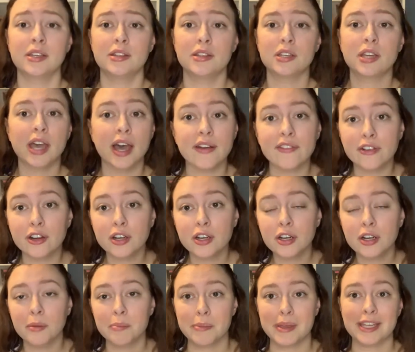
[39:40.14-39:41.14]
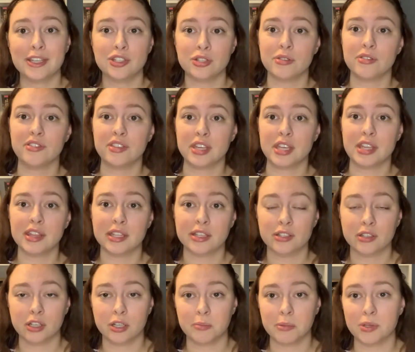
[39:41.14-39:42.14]
the cover makes you think
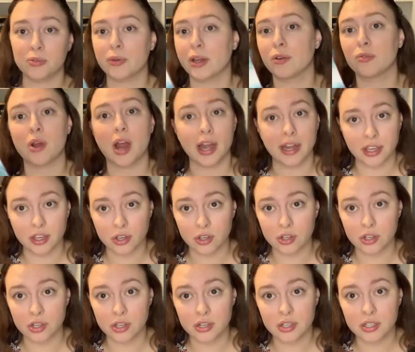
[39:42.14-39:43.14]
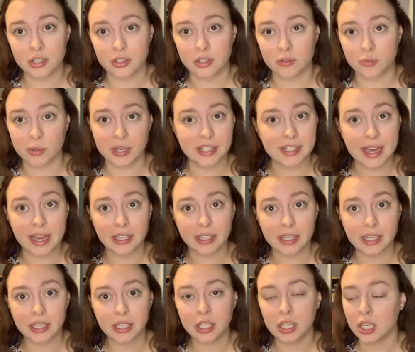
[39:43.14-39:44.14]
that's gonna be Red Riding Hood
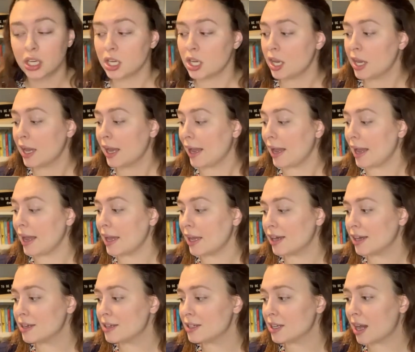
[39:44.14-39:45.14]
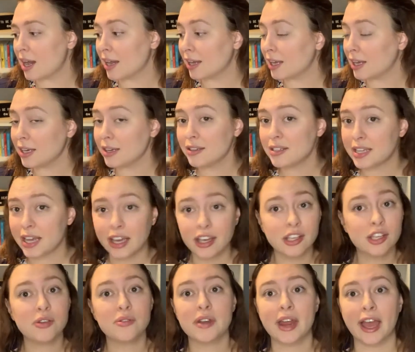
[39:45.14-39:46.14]
retelling. And I can tell
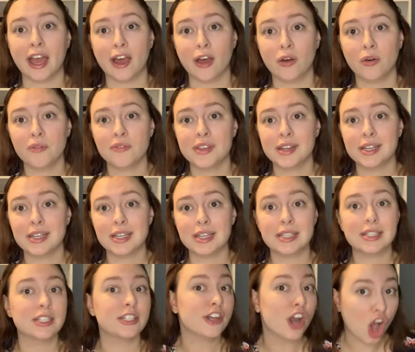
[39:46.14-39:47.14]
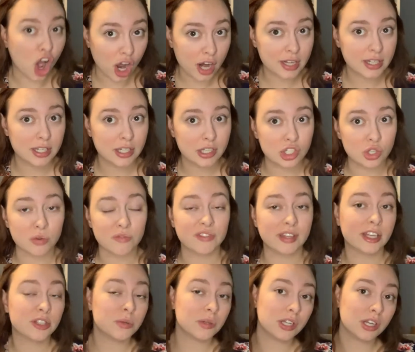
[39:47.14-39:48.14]
you now that it is not. So if
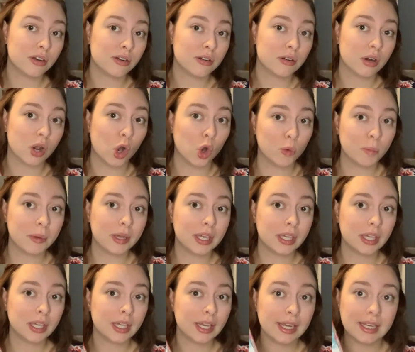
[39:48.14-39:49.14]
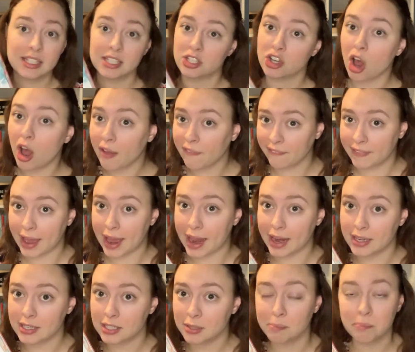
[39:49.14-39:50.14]
that's what you're hoping, it's not
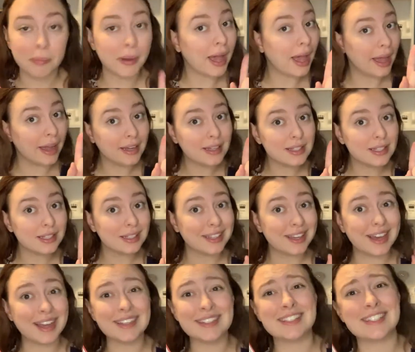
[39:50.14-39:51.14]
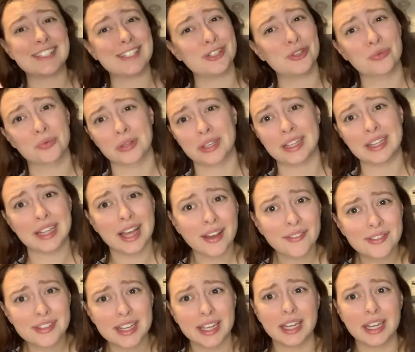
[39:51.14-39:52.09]
that, but I still really loved